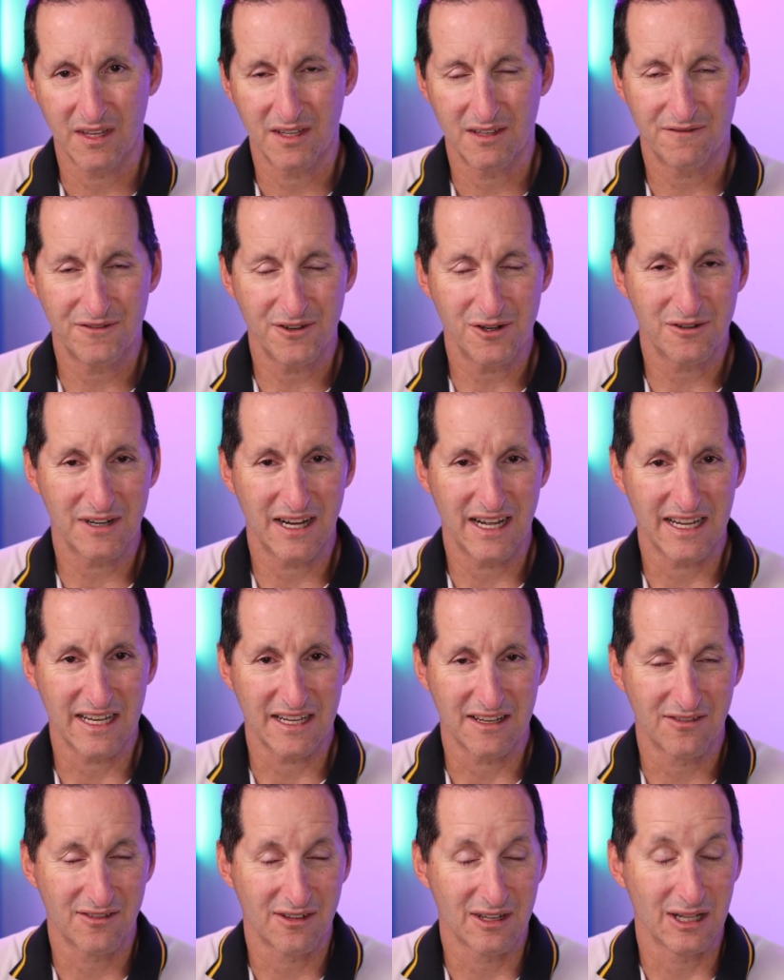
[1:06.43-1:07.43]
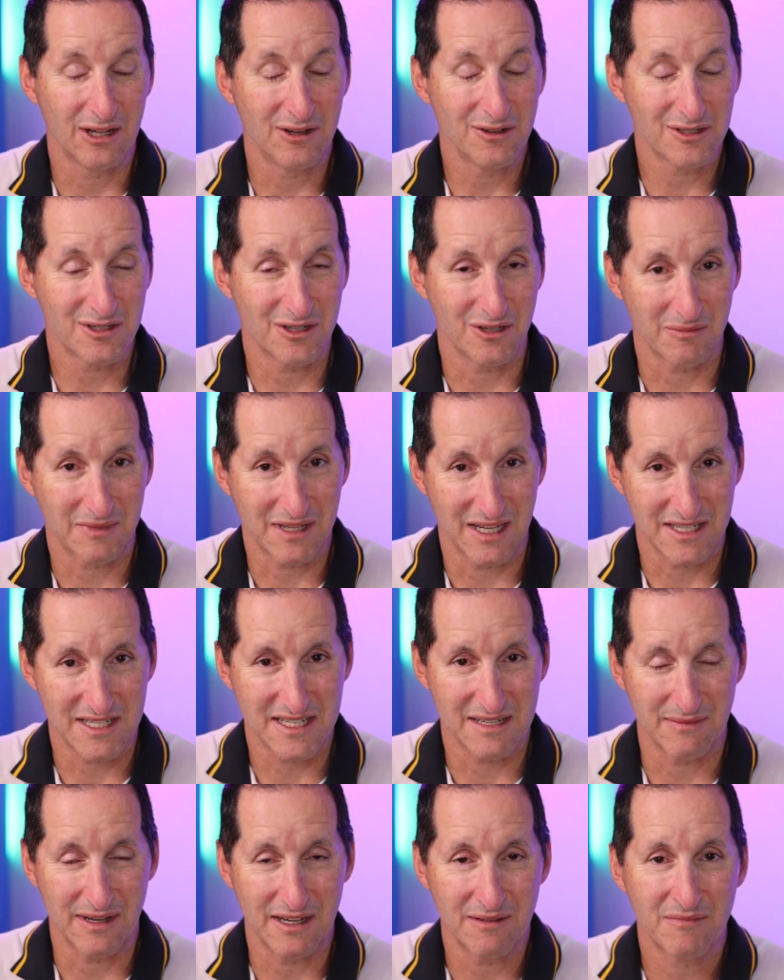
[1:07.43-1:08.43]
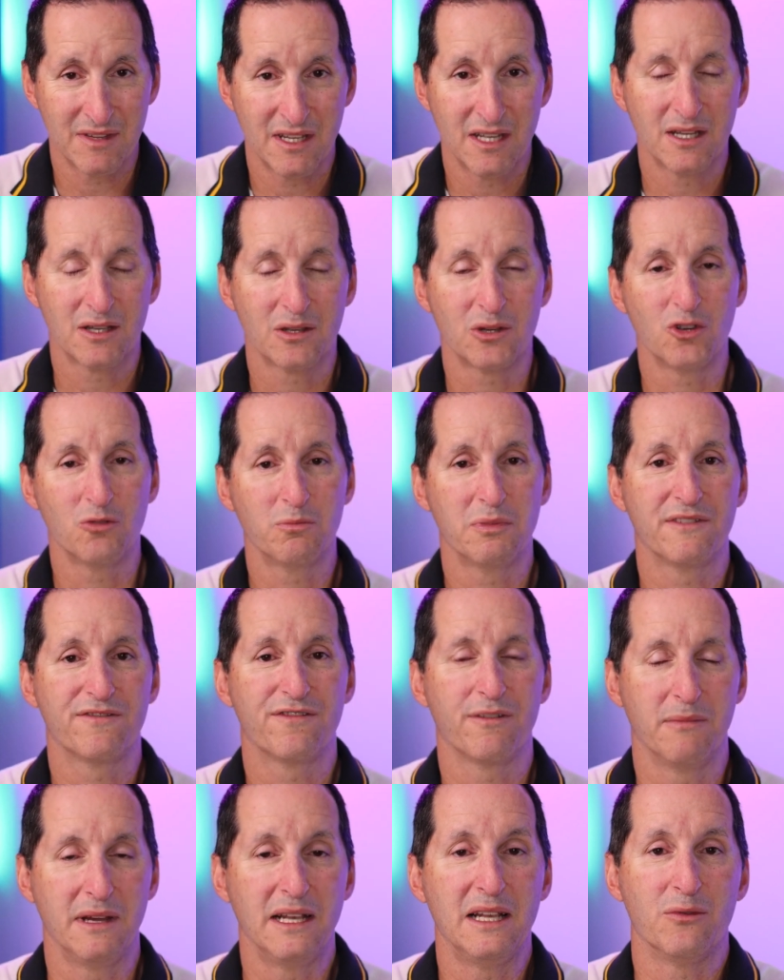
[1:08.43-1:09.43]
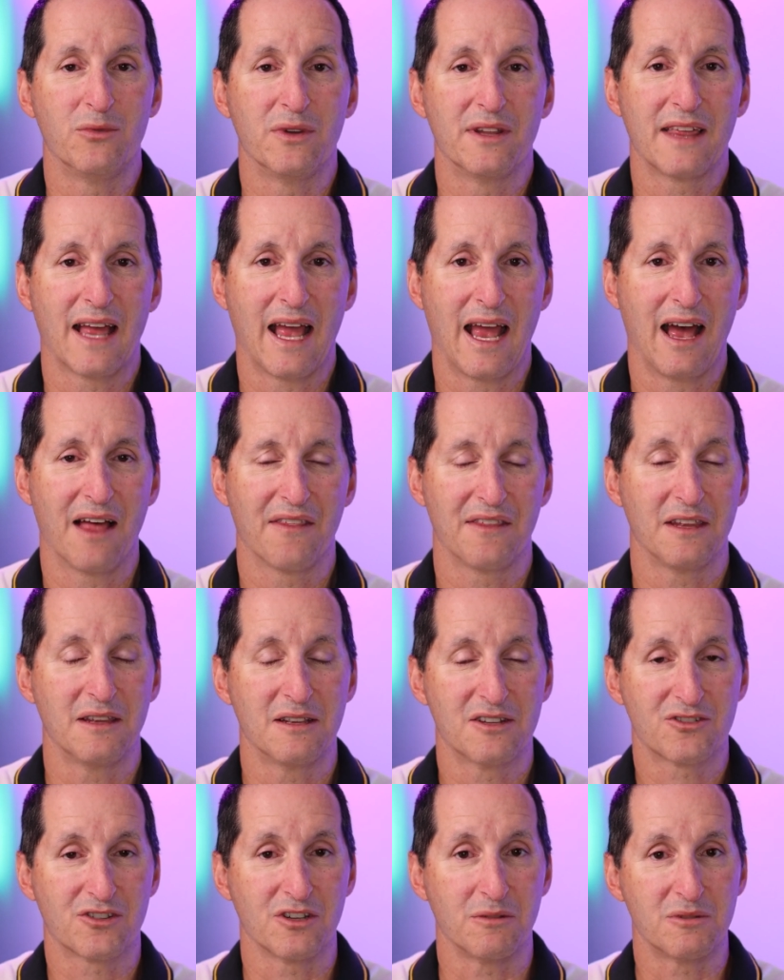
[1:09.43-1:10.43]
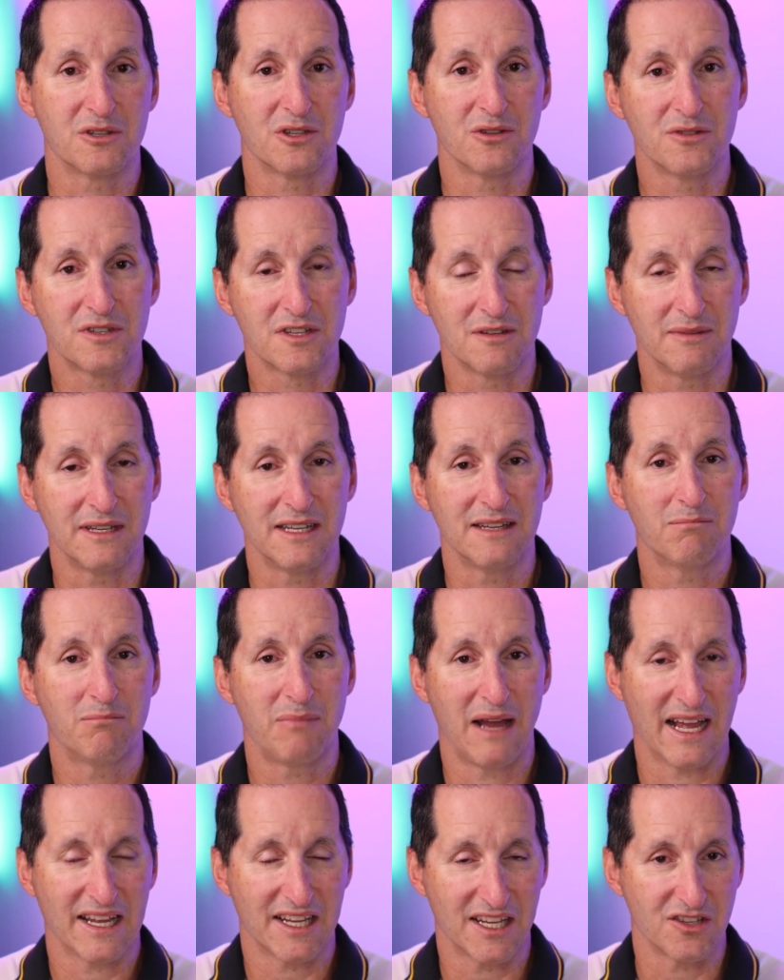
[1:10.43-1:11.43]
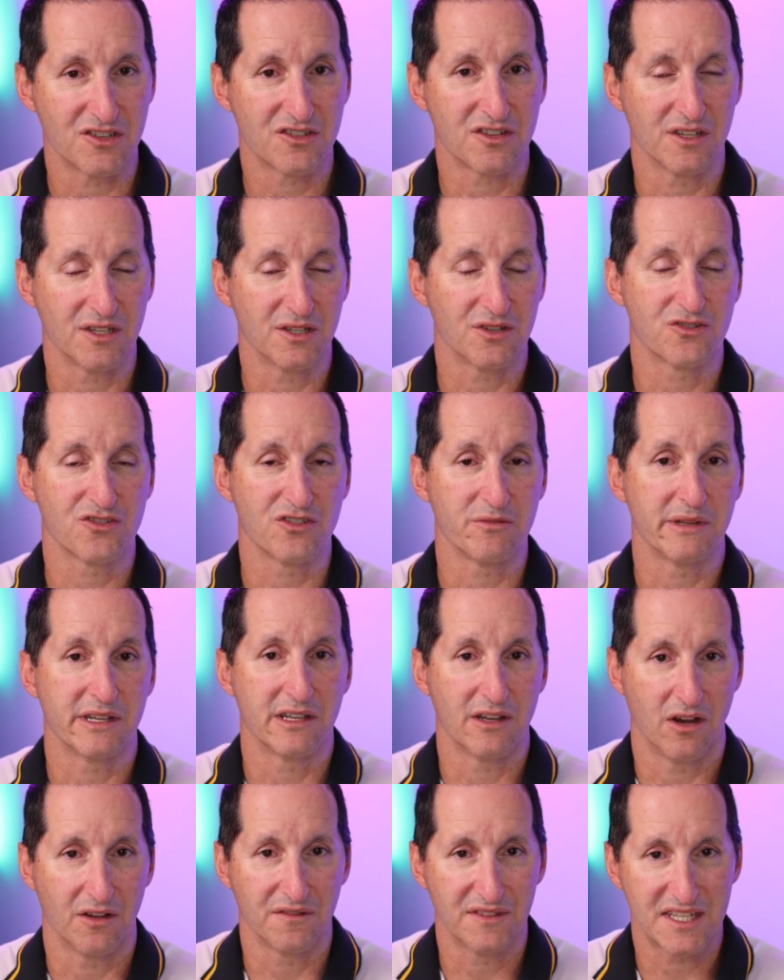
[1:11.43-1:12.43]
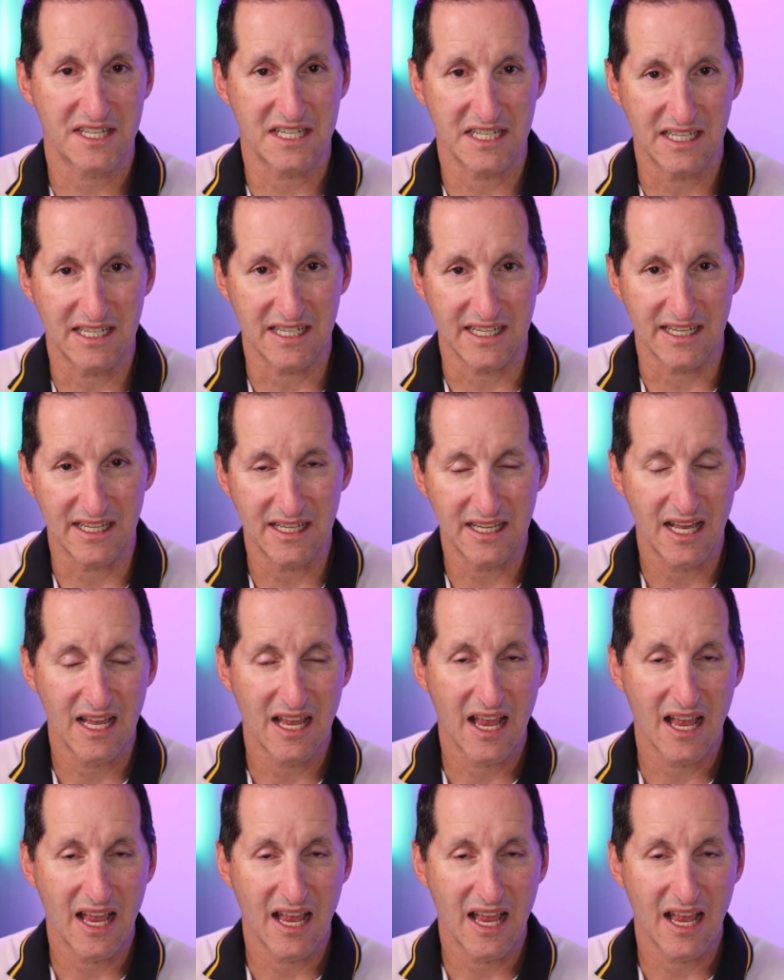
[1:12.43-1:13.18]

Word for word: If you're a long term customer, you'll be familiar with how the scripts used to be packaged and distributed on the CD.